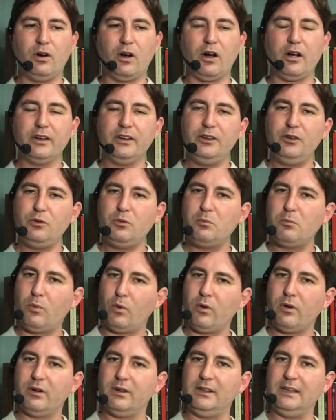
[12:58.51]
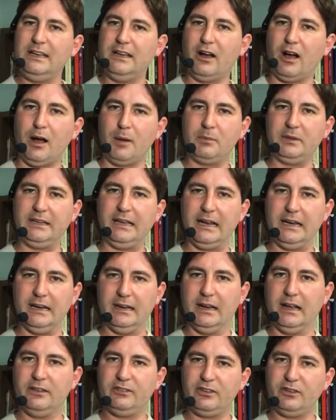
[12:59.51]
are you morally
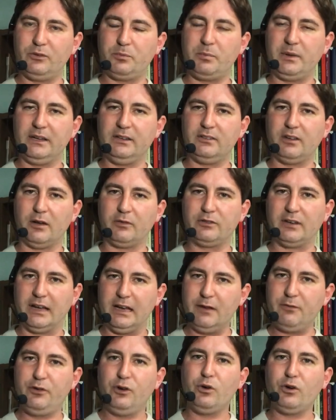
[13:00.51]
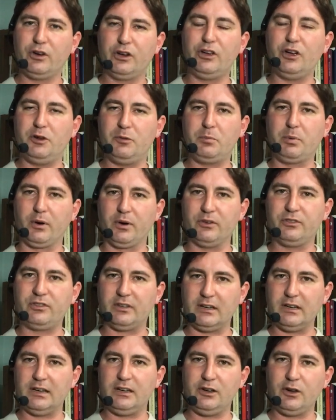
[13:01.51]
obligated as this big tough guy? If you're a good
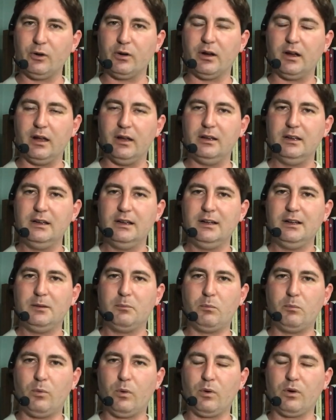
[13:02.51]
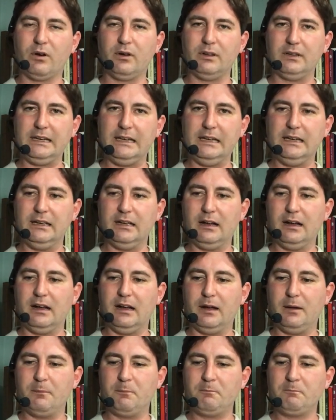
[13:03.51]
person and you're a morally
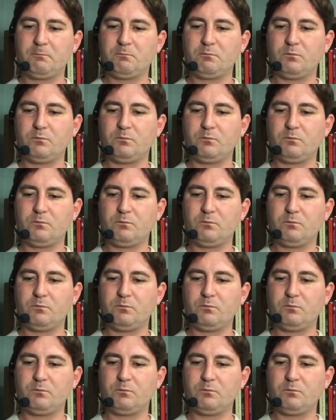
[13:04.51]
um,